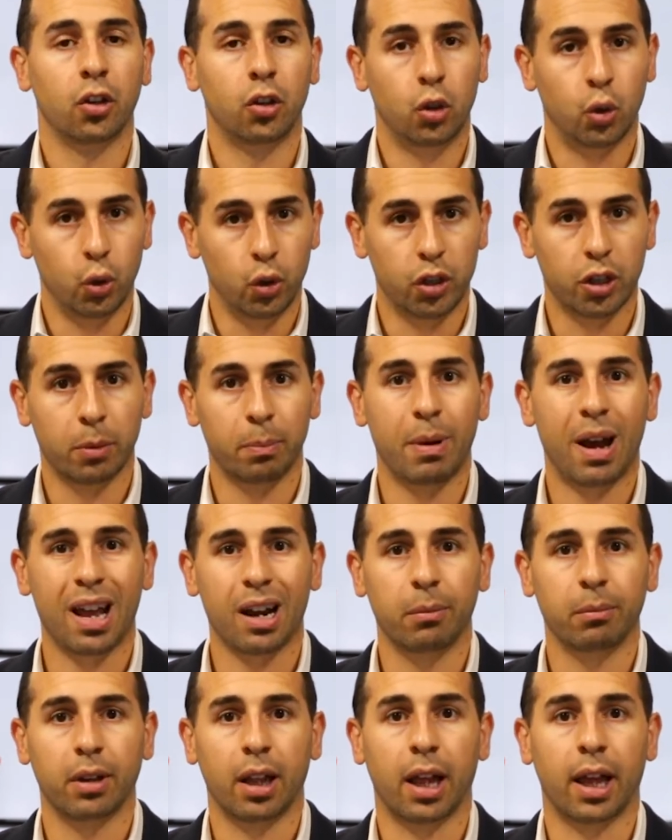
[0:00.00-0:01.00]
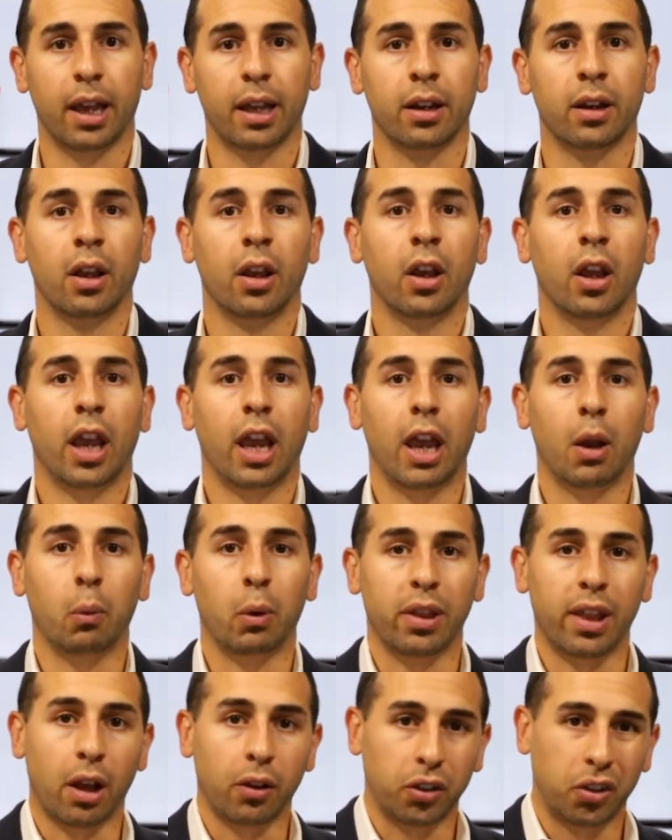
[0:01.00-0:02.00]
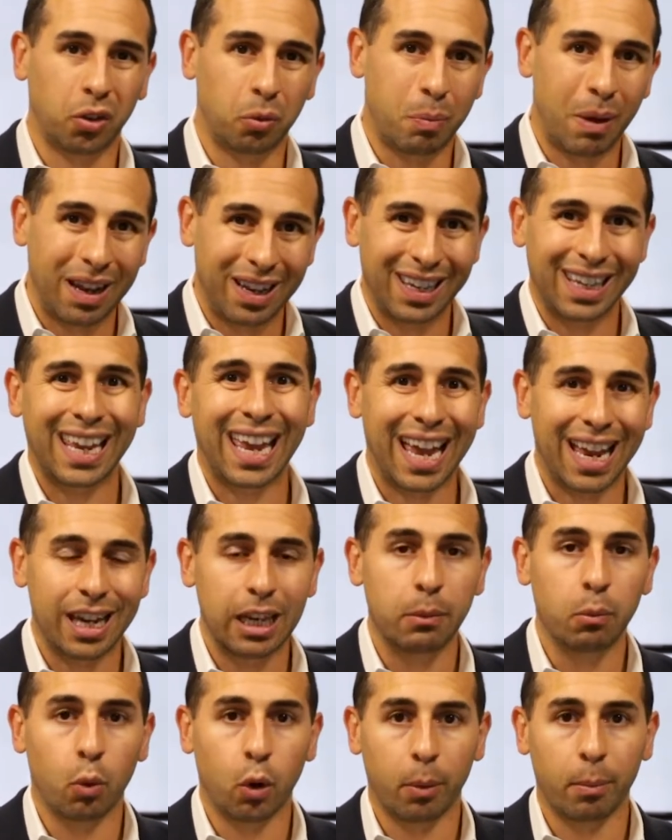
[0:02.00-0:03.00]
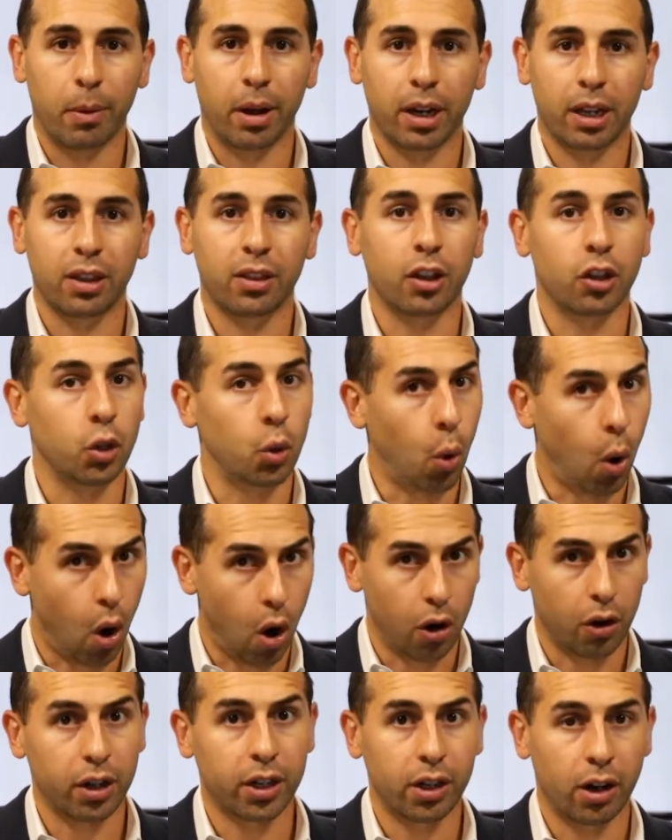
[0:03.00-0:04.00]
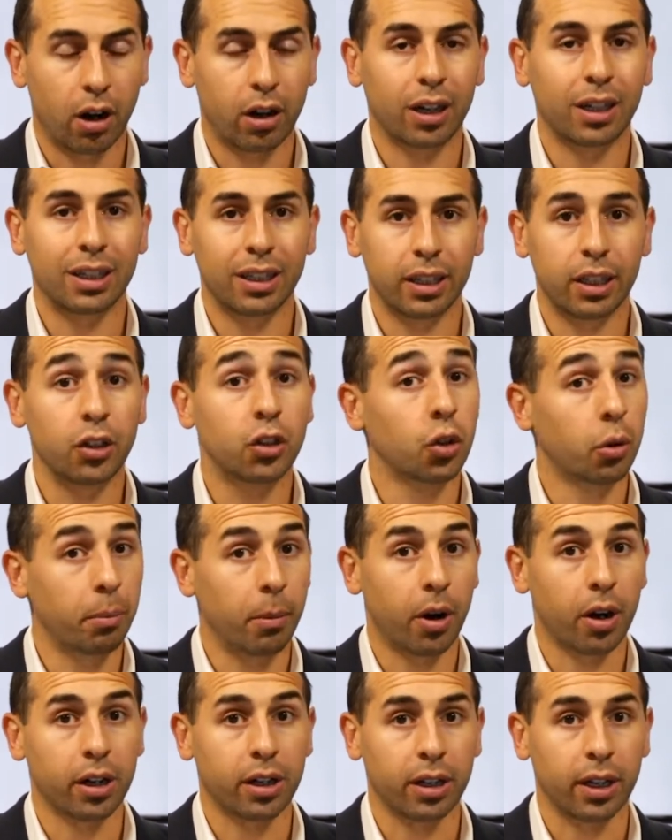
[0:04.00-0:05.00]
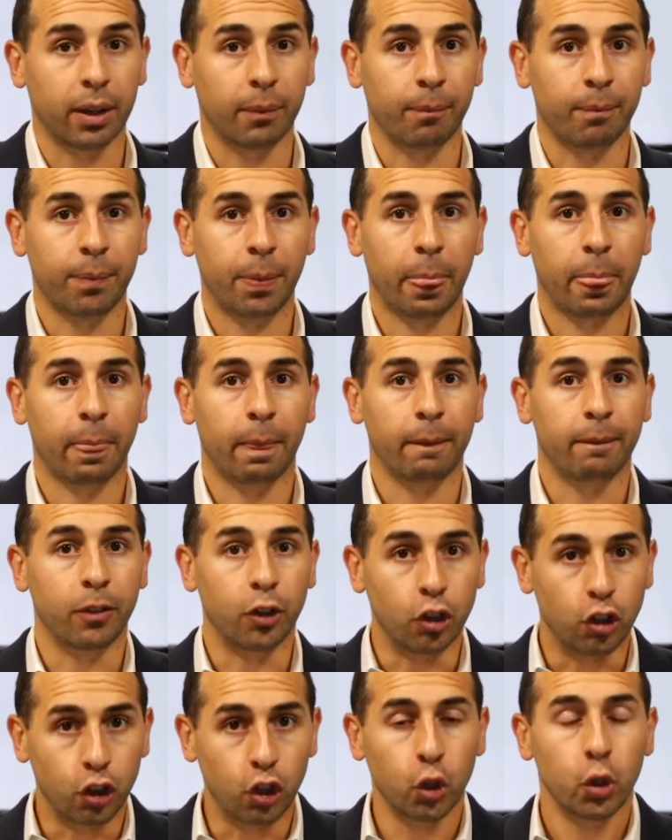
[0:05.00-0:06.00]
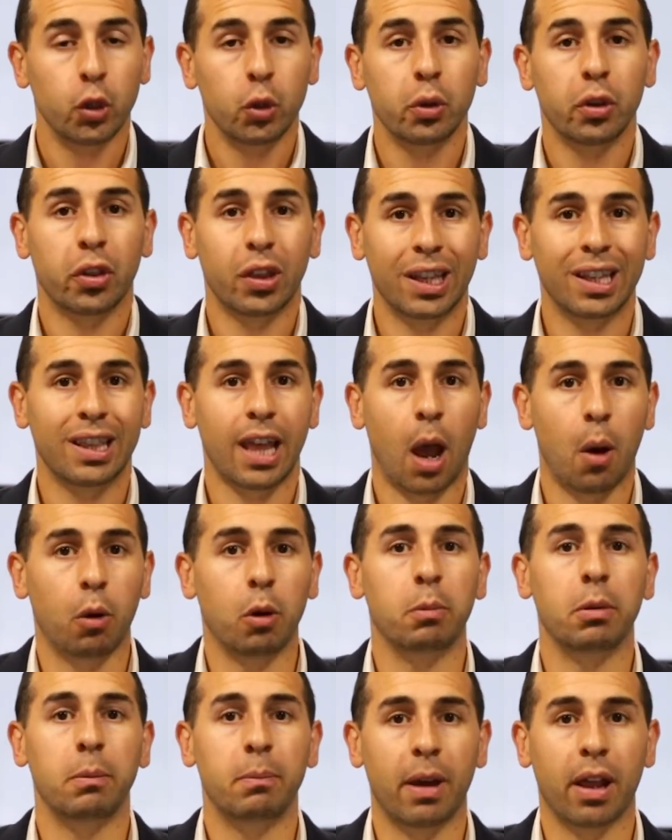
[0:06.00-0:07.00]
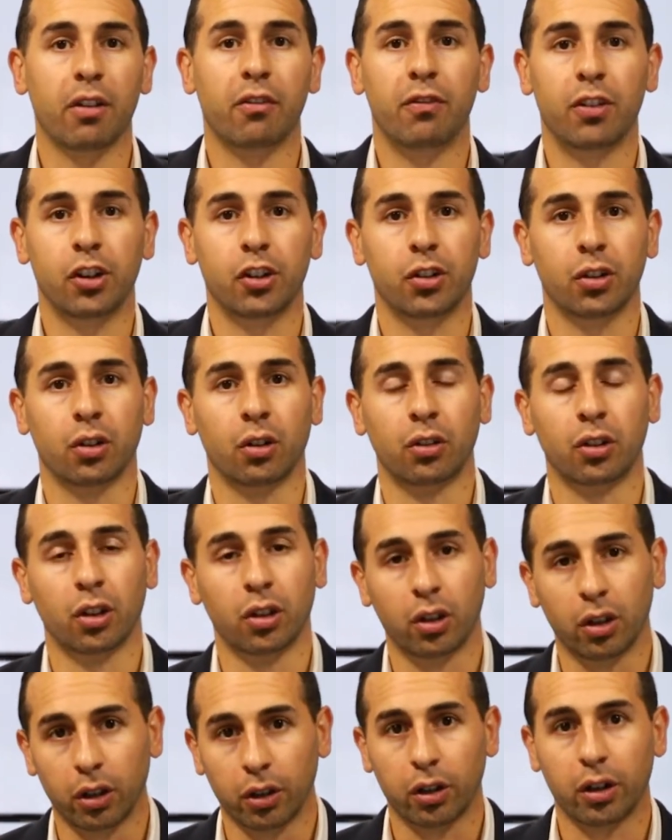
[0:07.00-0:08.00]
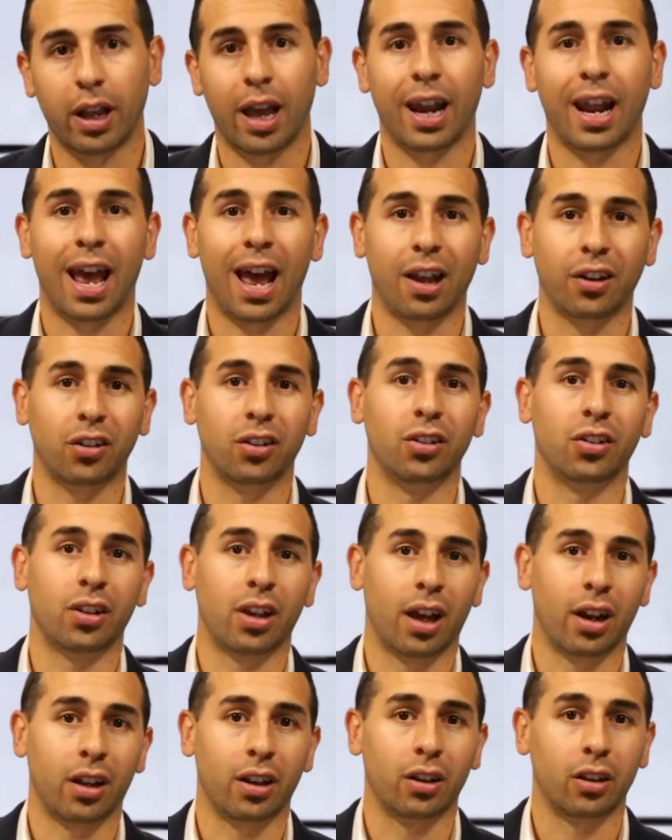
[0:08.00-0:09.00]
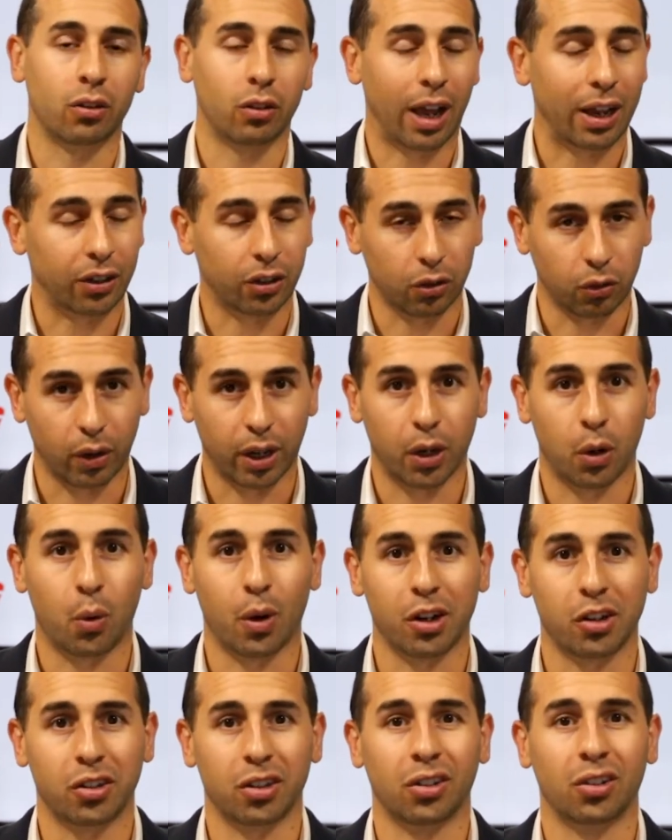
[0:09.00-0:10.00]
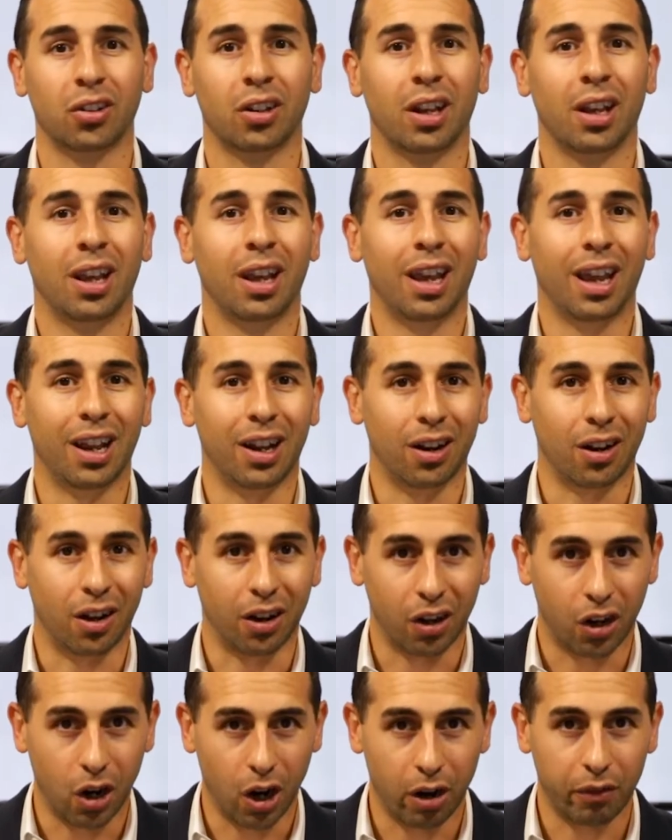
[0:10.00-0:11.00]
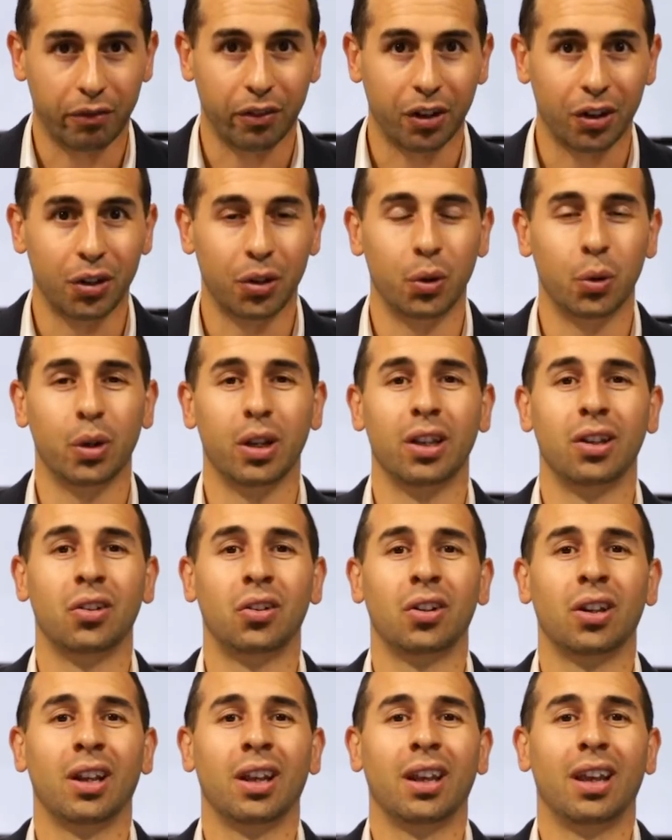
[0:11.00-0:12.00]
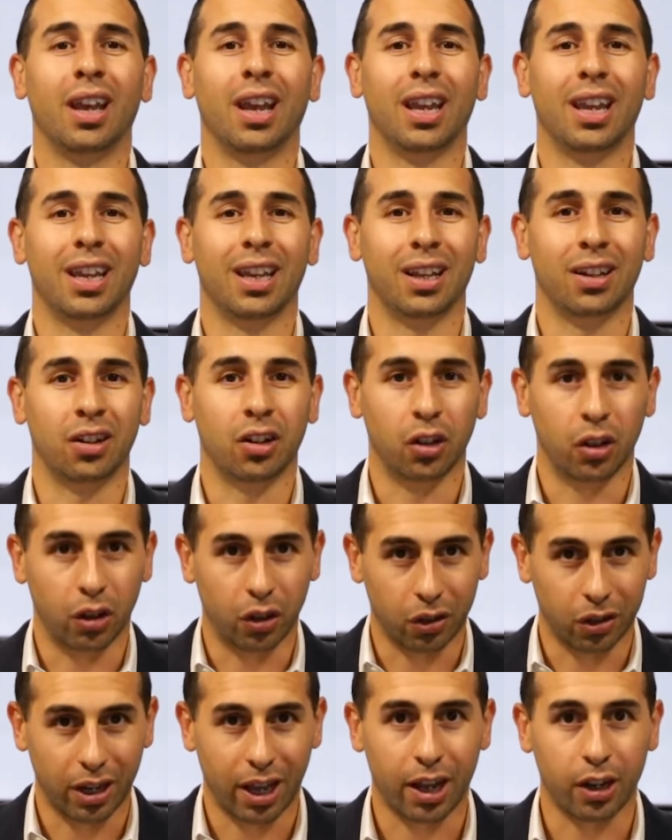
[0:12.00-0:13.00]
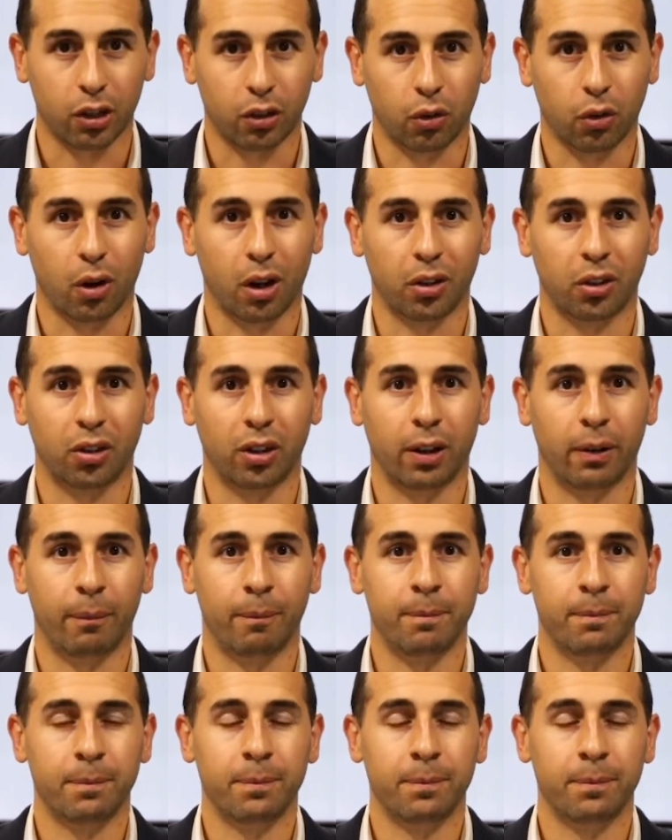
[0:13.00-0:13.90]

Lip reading: to your bottom line without spending any more money than you already are on leads or marketing, do you think that would be beneficial to learn how to ask the right questions and uncover annuities and learn how to cross-sell?